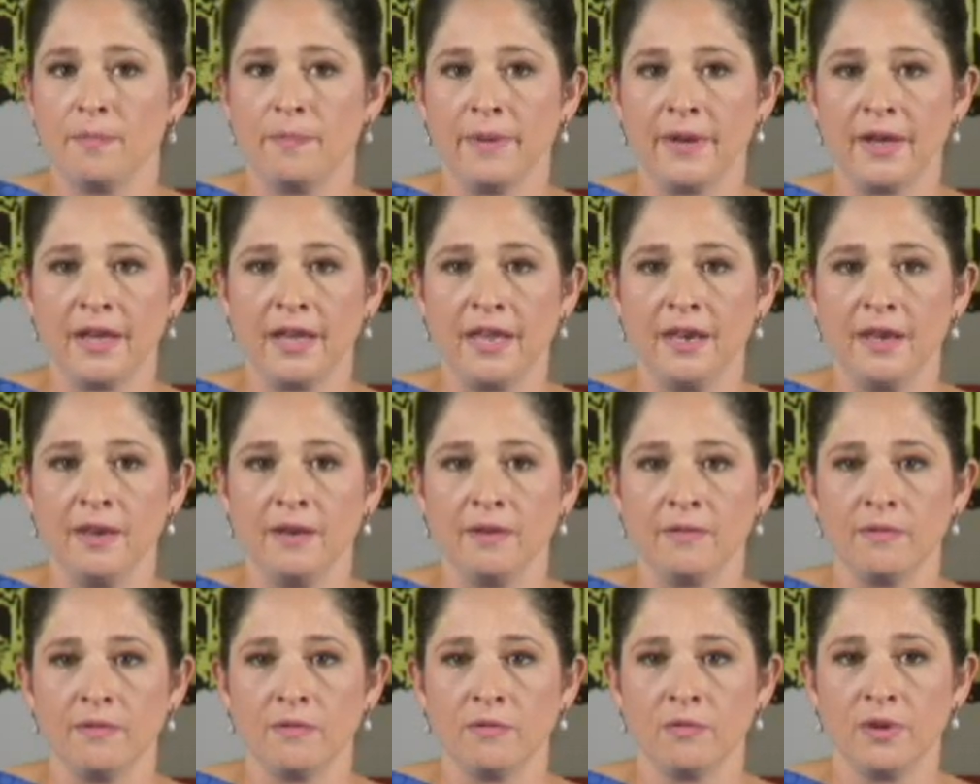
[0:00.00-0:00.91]
But
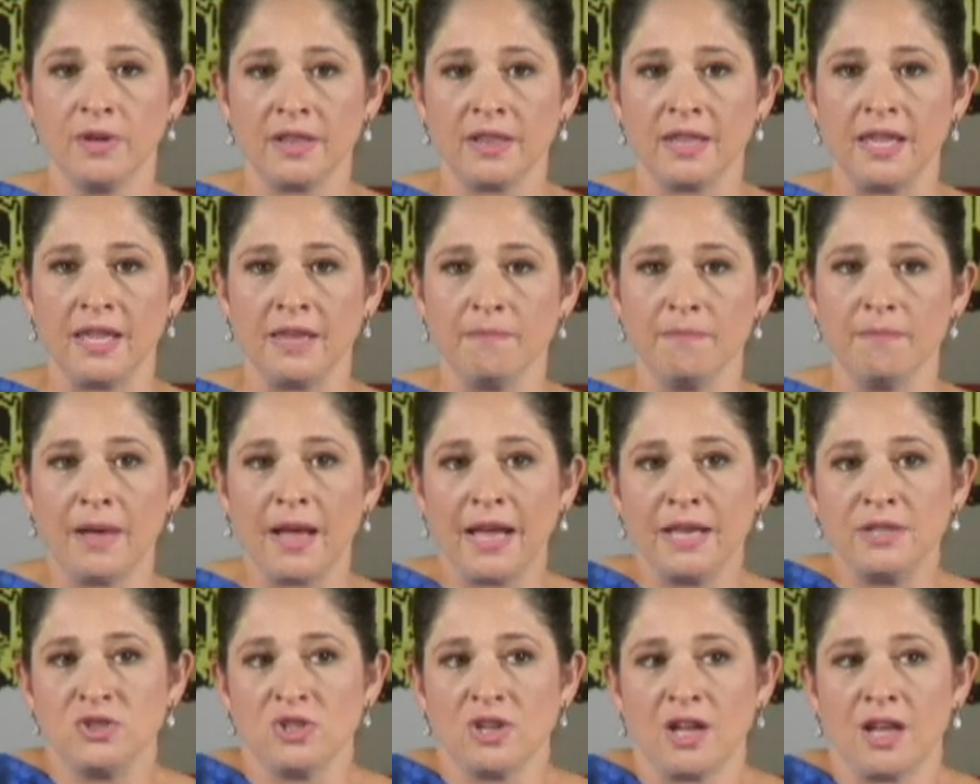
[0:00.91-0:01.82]
really
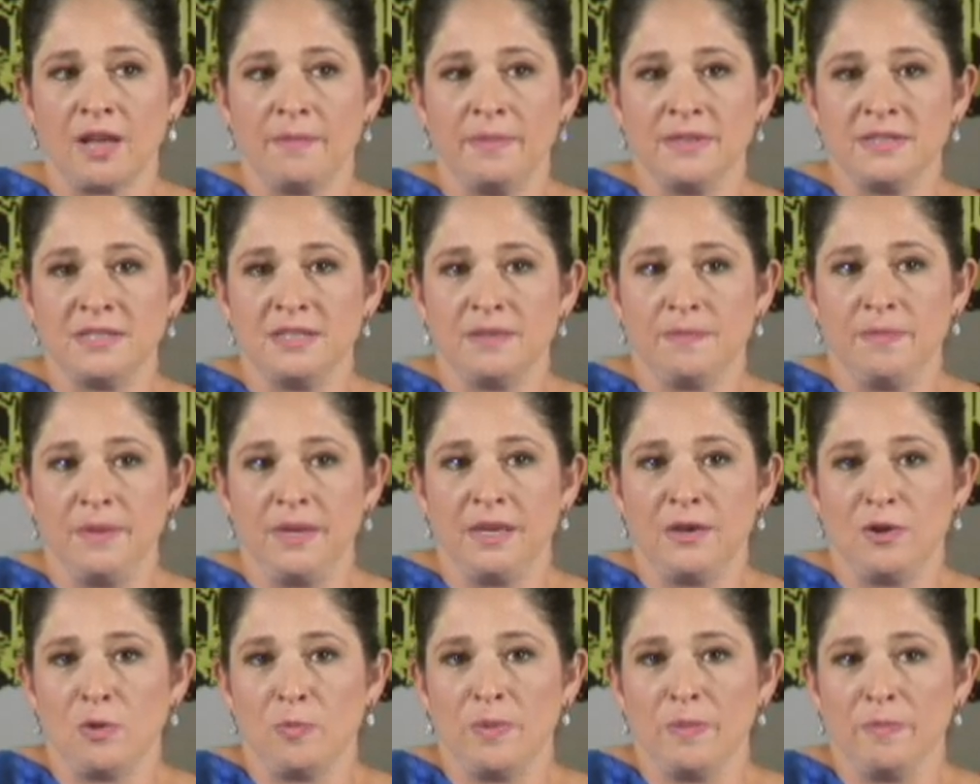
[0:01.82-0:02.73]
my job is to
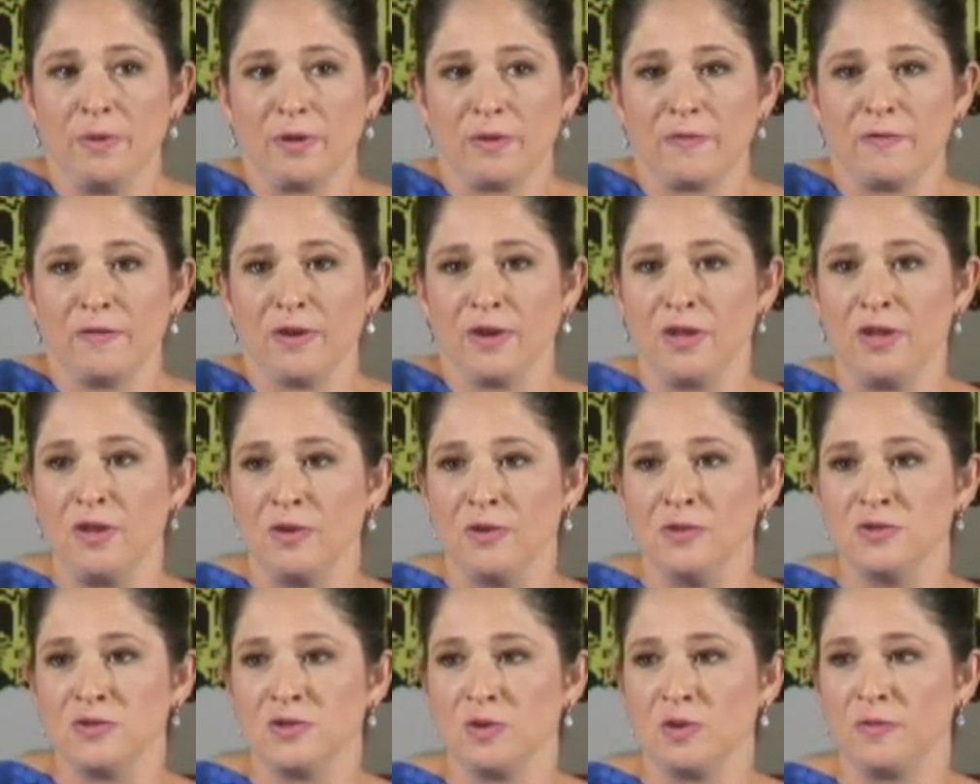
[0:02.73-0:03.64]
be an open book for
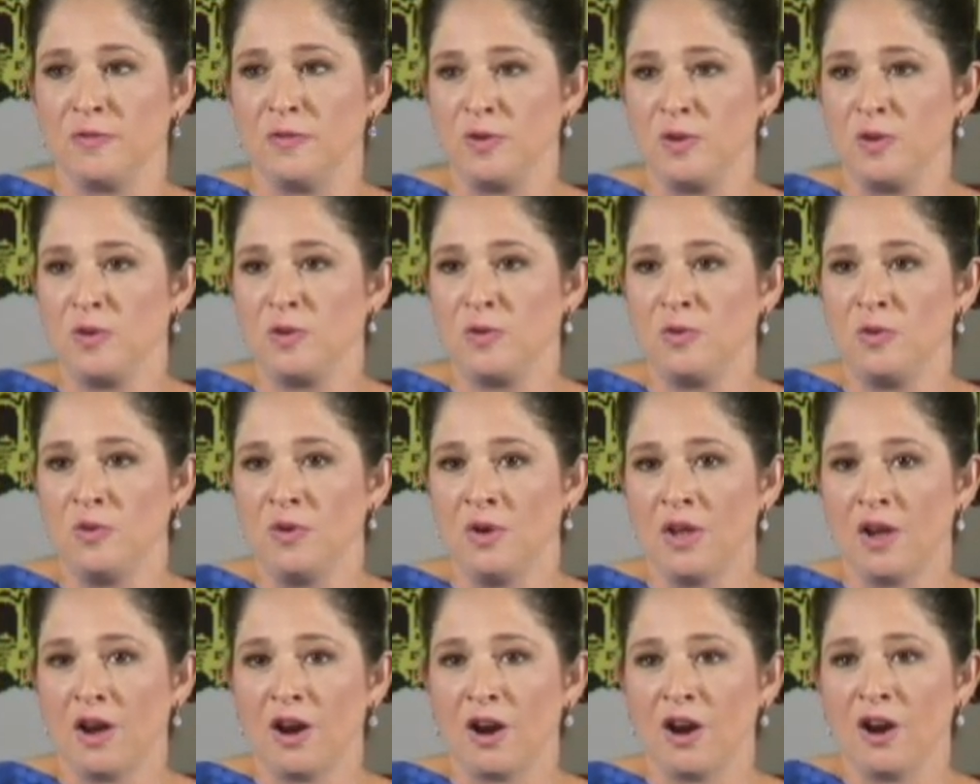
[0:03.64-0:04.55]
you. So if you
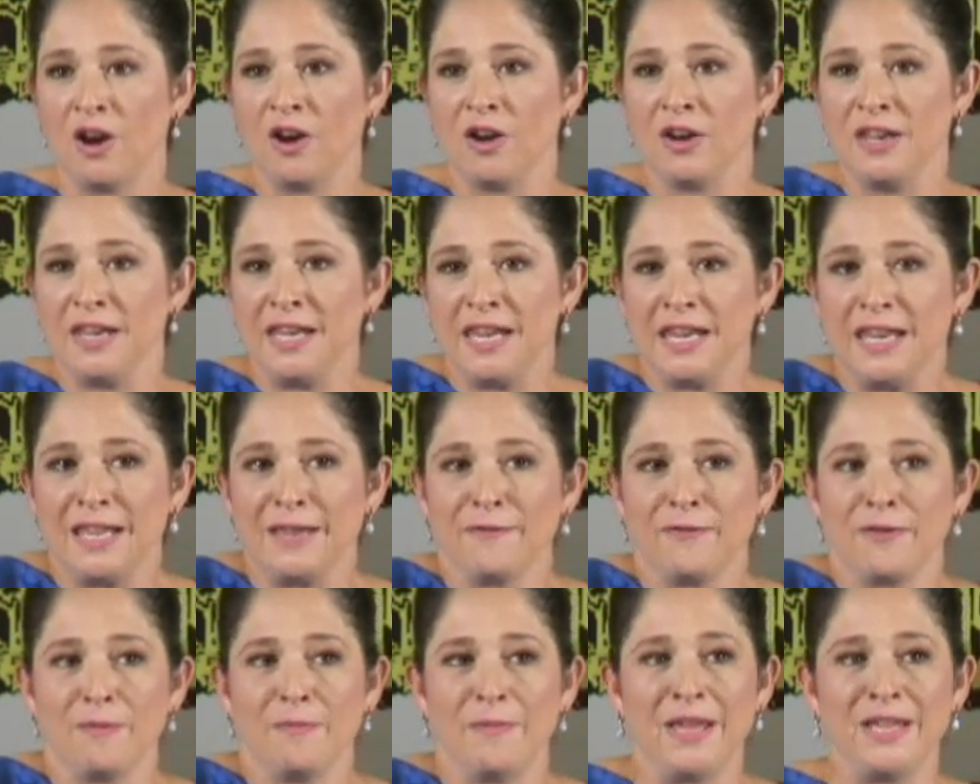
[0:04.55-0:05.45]
are needing
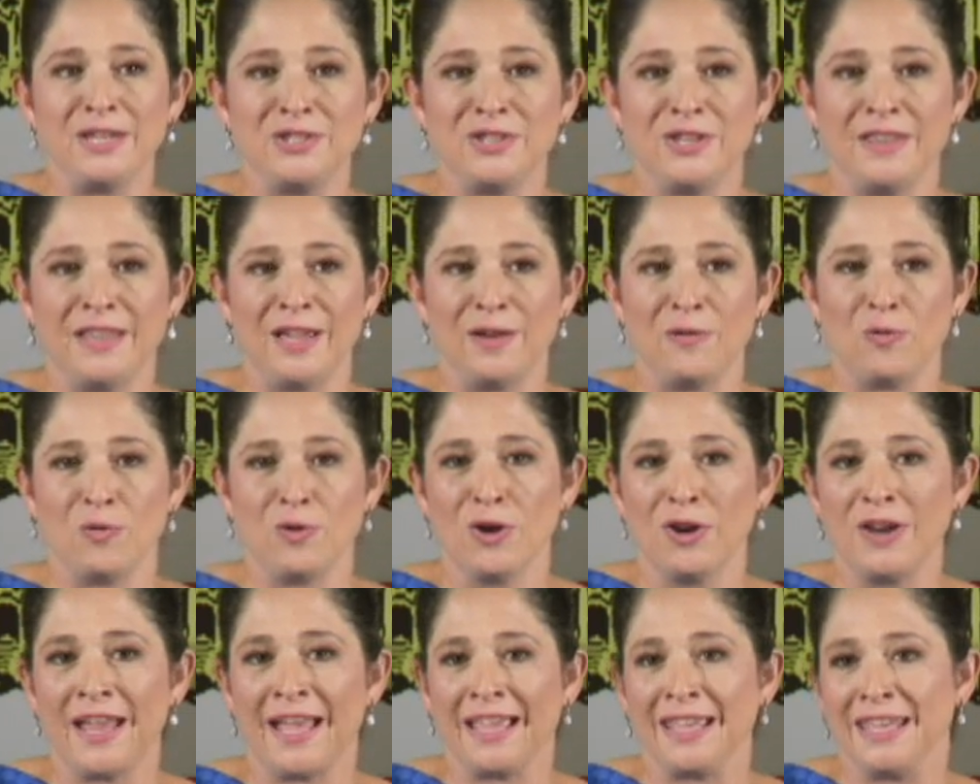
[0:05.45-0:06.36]
information that
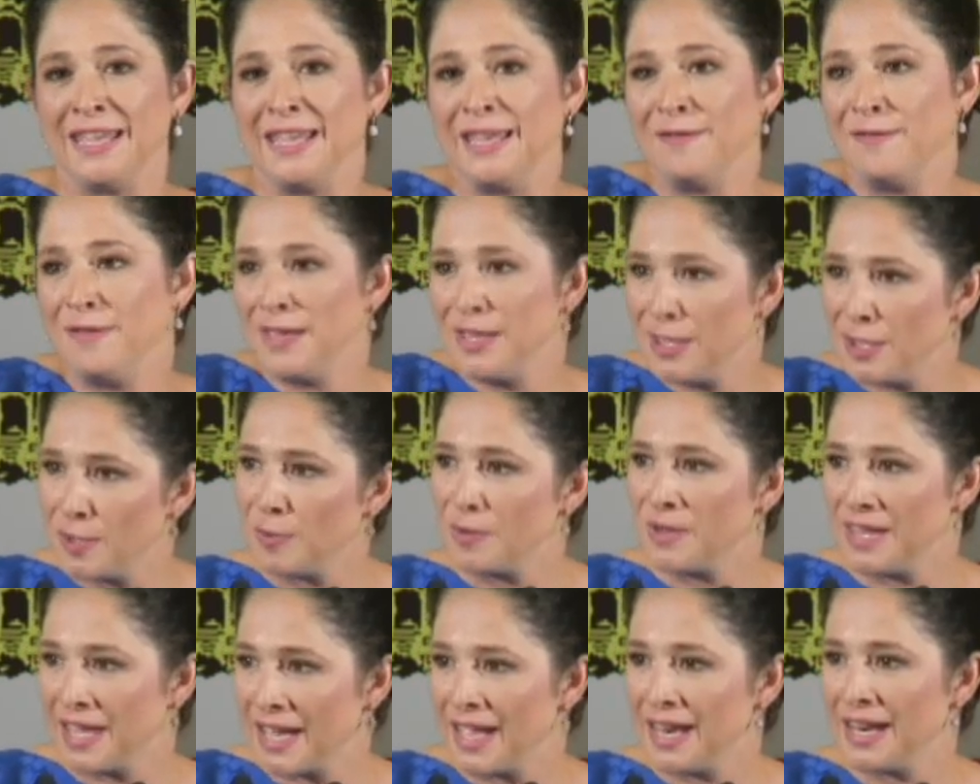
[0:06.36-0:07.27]
we're not giving you
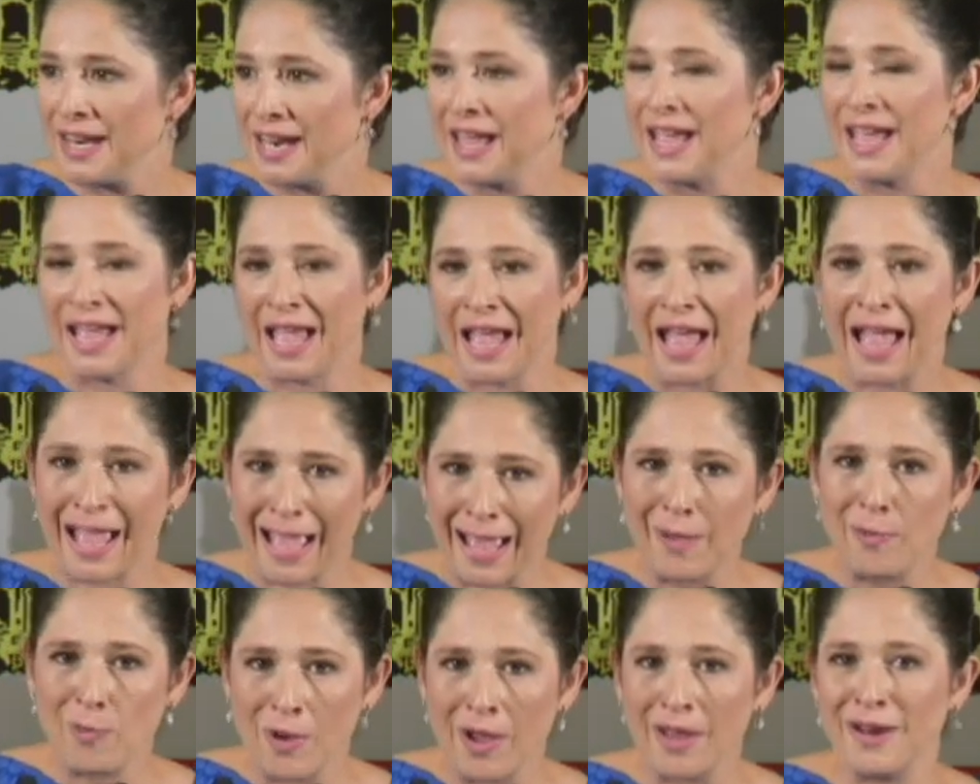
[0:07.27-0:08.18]
yet,
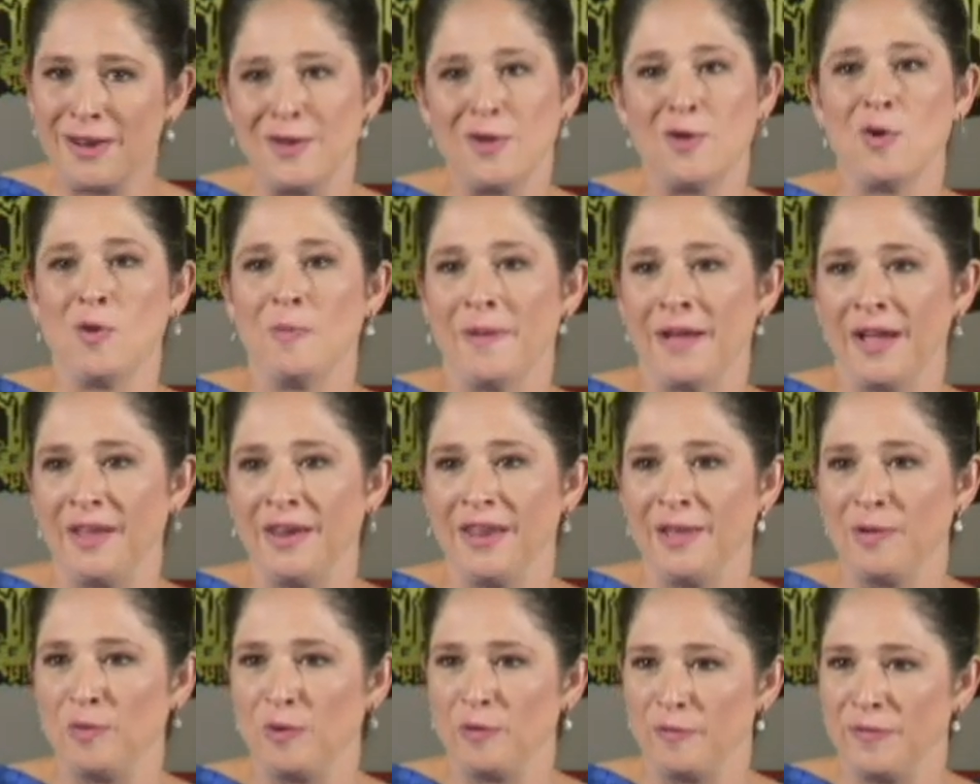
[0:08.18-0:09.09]
I want to know about it
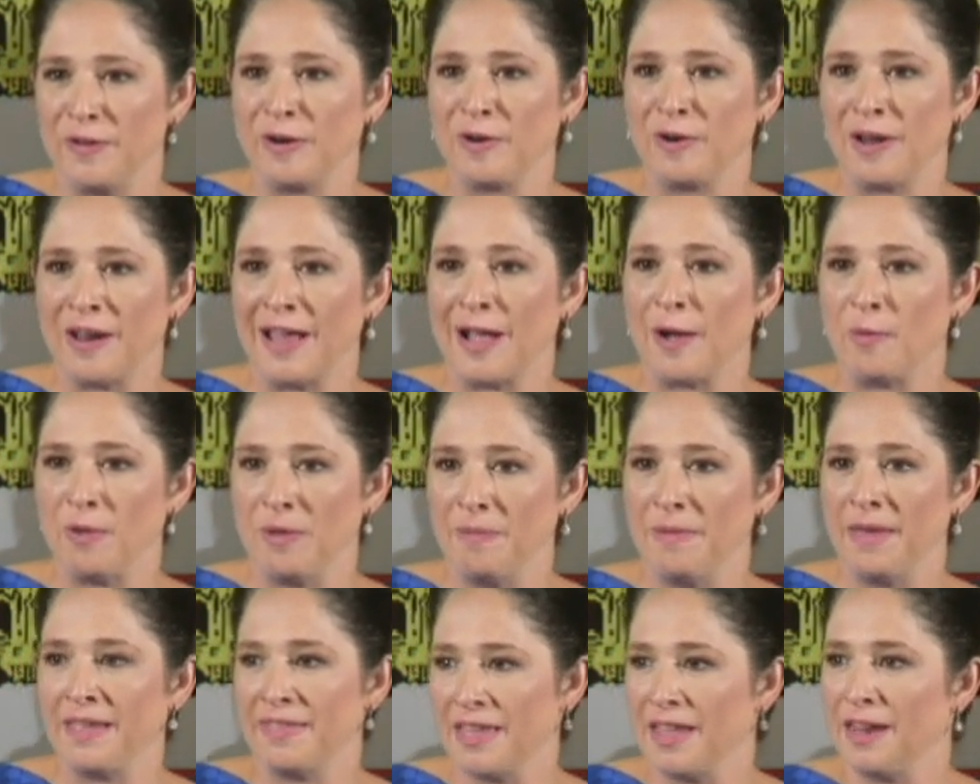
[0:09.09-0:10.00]
and we'll figure out how we
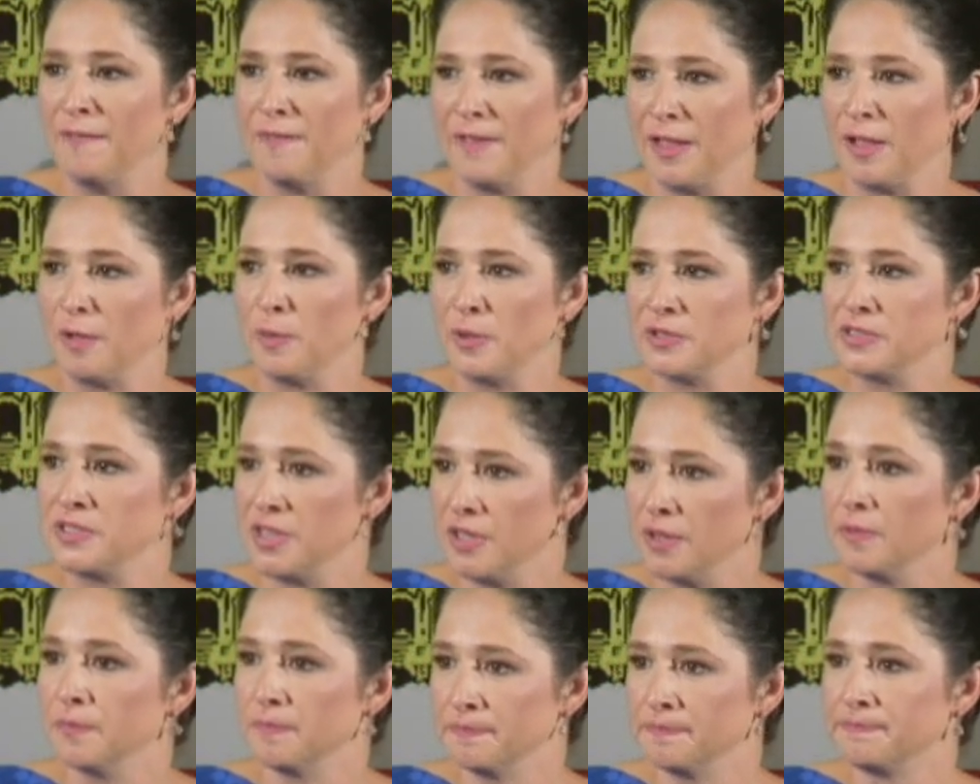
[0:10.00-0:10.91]
make that available to
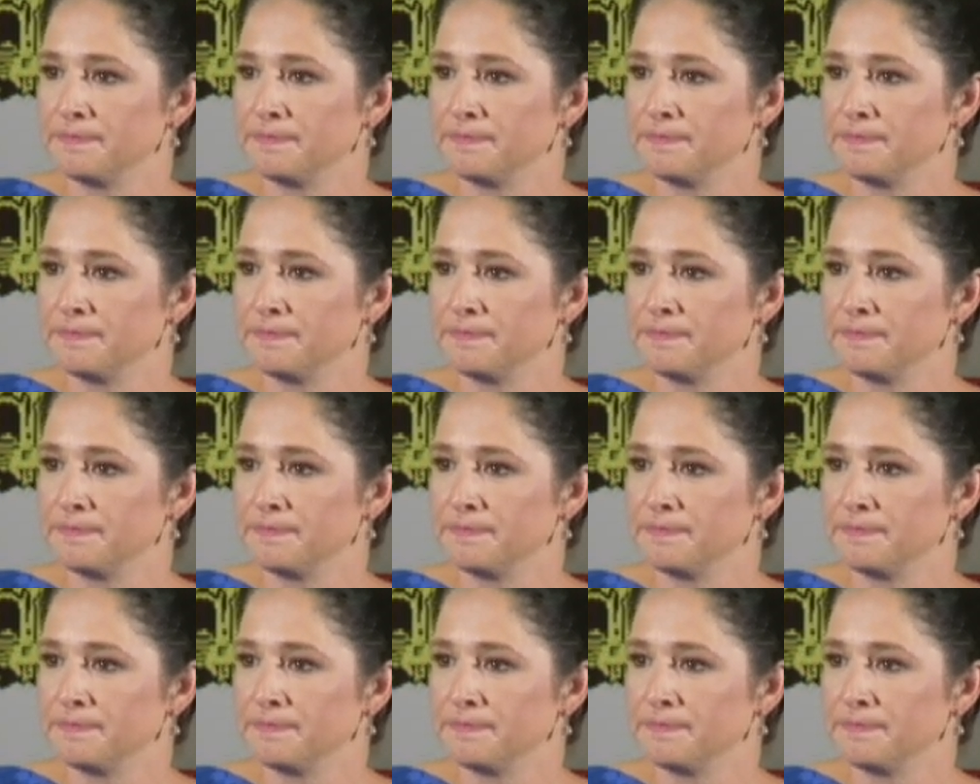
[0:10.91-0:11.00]
you.